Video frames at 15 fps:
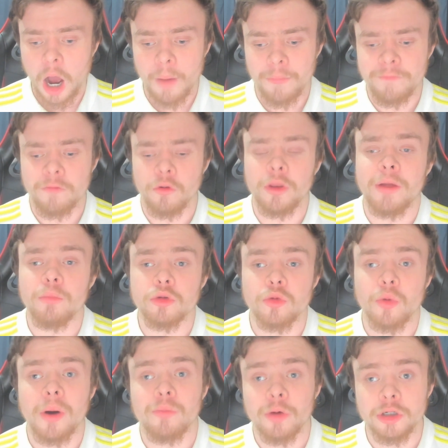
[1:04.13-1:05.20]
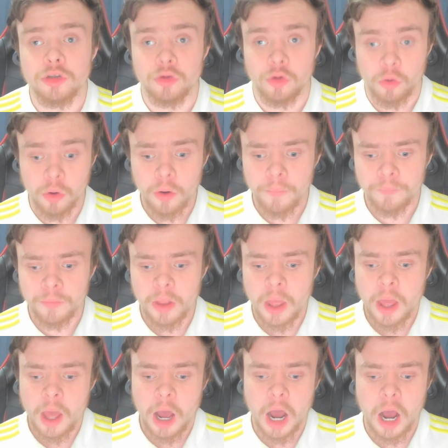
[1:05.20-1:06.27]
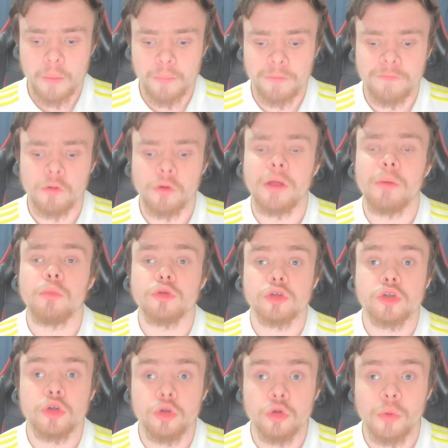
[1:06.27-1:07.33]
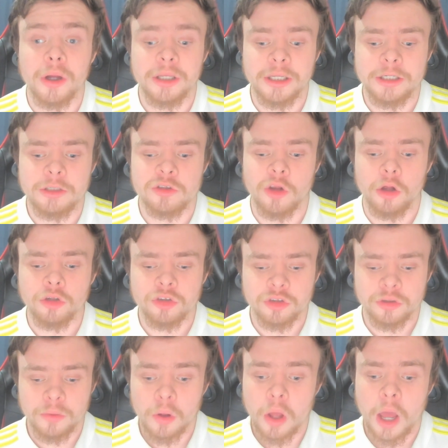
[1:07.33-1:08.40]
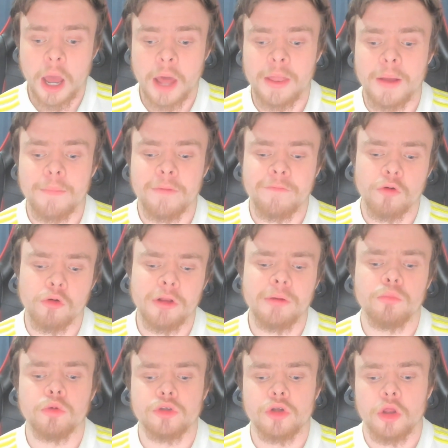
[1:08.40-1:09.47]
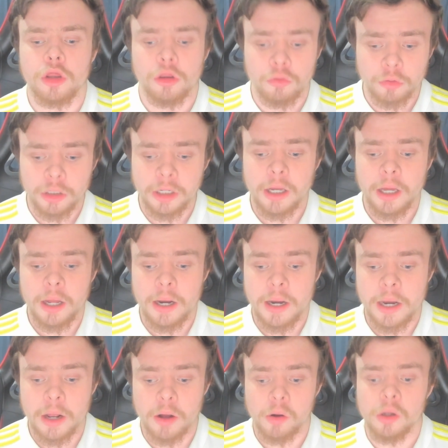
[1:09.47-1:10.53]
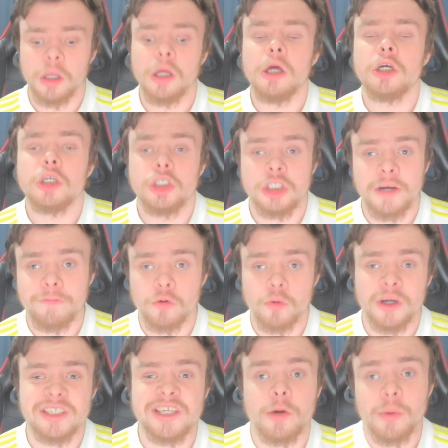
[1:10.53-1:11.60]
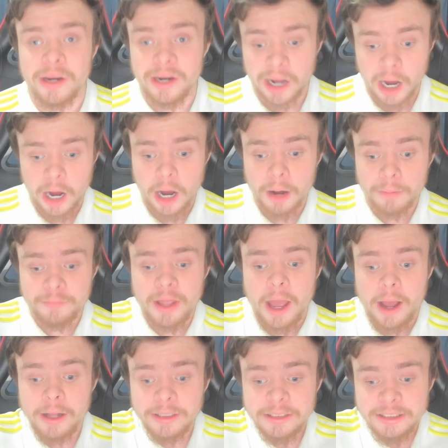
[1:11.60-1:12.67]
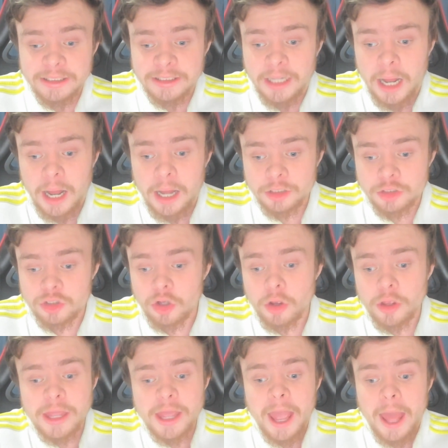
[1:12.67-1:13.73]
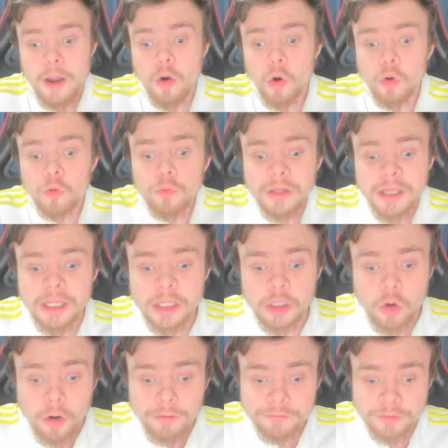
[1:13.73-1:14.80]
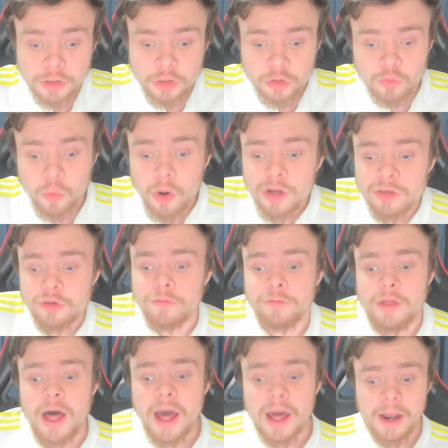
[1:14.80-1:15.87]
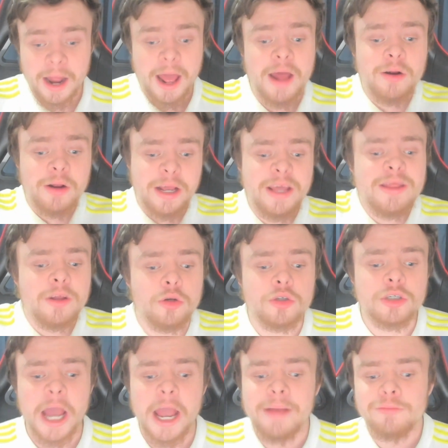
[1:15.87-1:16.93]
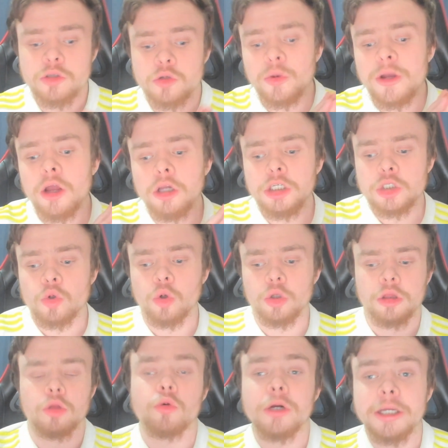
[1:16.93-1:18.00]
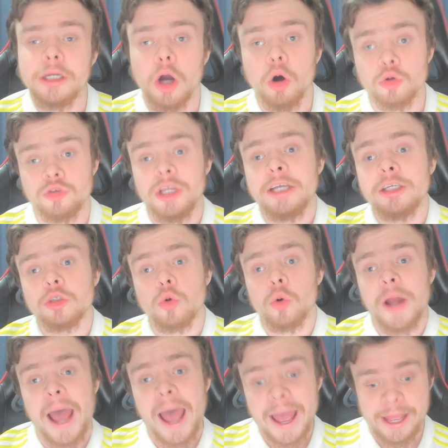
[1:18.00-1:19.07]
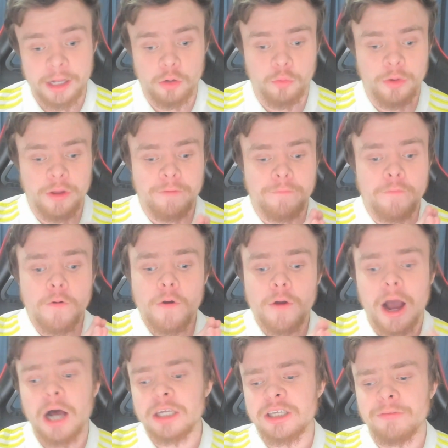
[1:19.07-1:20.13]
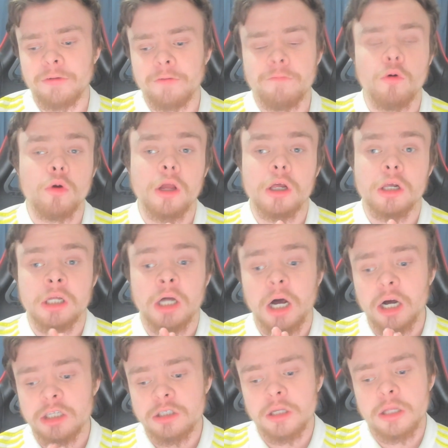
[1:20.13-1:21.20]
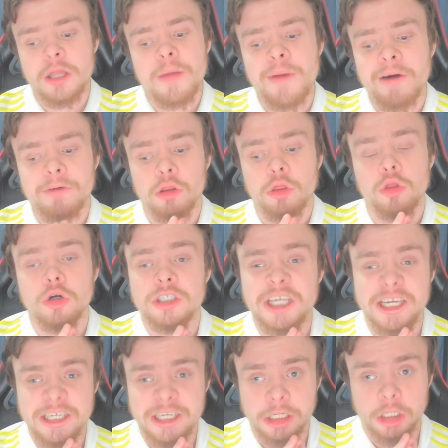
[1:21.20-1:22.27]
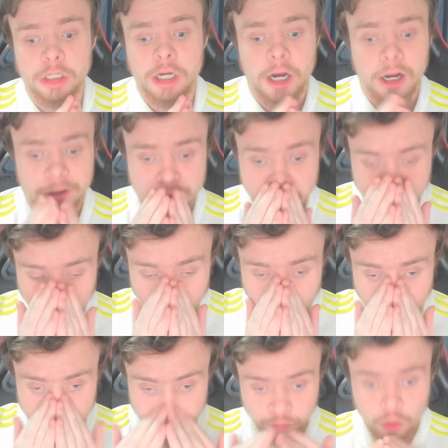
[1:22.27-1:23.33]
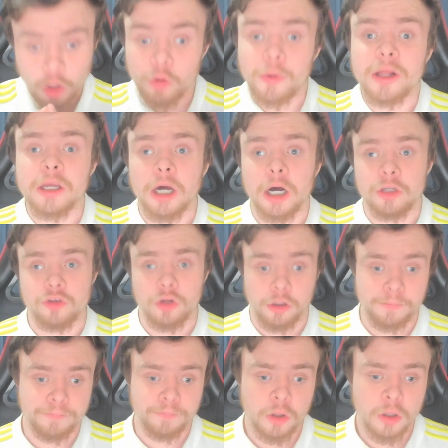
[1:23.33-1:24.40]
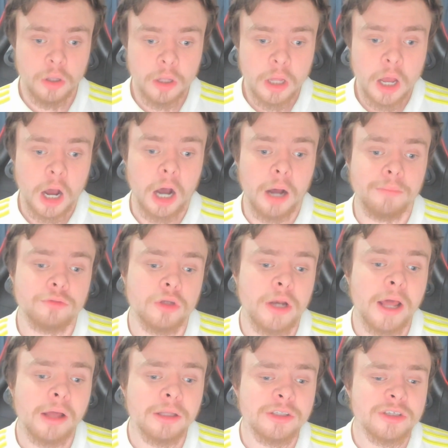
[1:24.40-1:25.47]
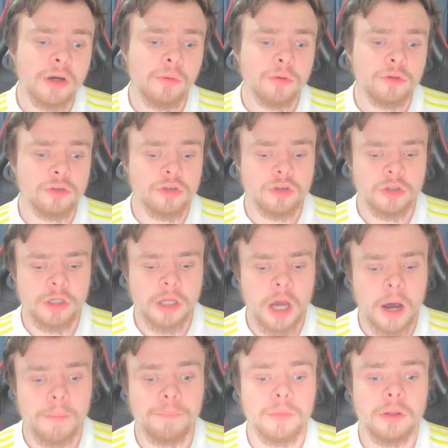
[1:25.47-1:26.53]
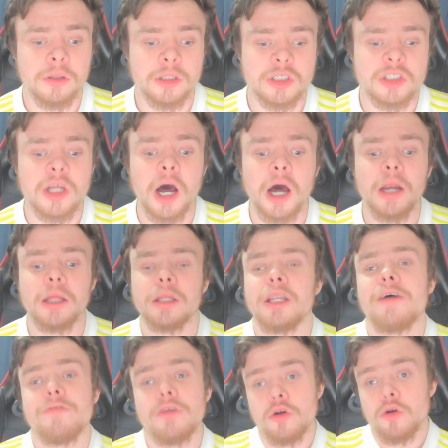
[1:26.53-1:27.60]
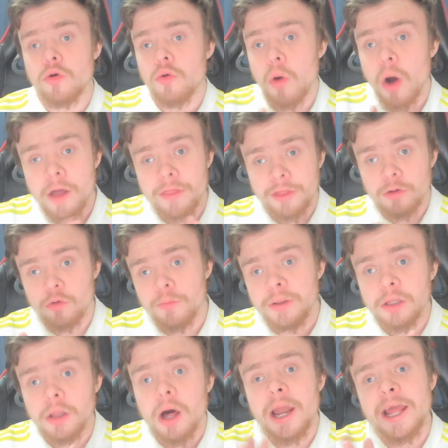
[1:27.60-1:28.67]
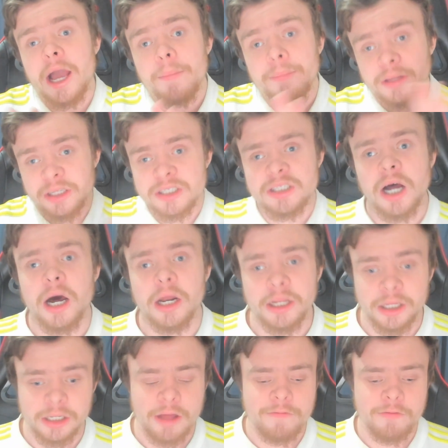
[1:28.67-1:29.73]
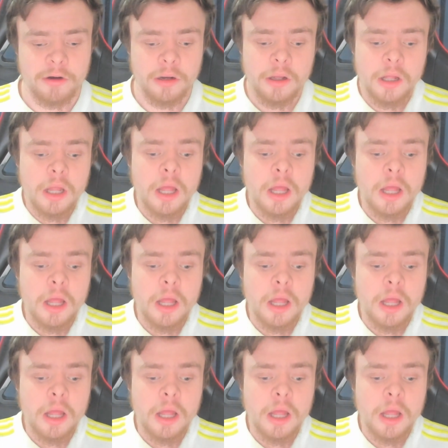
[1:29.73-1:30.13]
Before them was a 1-1 draw. Before them was a 2-1 Leeds loss. And then before them was a 3-0 Sheffield Wednesday win. So, yeah, not really confidence-wise off that. And in those games, we only scored 3 goals. They scored 8 with us having 4 yellow cards and them having 13 yellow cards. No red cards, though. So now let's go on to the starting 11 and who I think will be lining up in the starting 11.